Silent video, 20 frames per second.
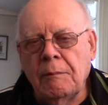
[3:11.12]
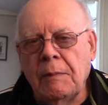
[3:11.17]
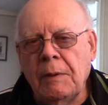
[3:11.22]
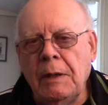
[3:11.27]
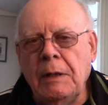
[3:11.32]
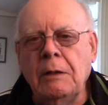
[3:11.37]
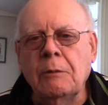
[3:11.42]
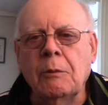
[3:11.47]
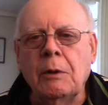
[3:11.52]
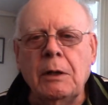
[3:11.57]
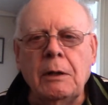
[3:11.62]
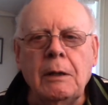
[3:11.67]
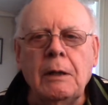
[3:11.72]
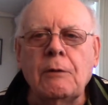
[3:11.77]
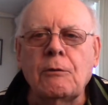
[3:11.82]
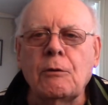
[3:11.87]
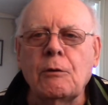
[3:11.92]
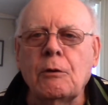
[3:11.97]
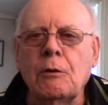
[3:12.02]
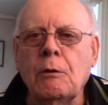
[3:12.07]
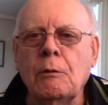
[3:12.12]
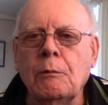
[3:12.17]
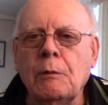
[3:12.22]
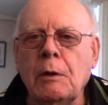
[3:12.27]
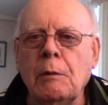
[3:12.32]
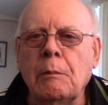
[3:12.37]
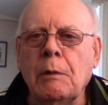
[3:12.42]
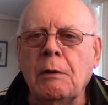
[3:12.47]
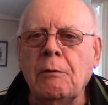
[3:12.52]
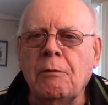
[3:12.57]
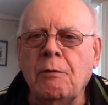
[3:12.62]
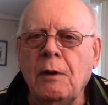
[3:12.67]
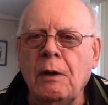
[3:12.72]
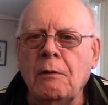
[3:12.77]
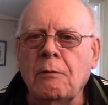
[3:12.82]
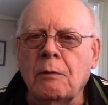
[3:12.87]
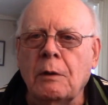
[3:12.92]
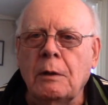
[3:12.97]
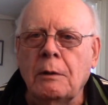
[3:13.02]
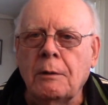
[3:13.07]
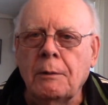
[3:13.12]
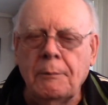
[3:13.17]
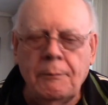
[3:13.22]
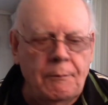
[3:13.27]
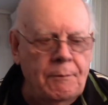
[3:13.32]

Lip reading: Anyway, it's my favorite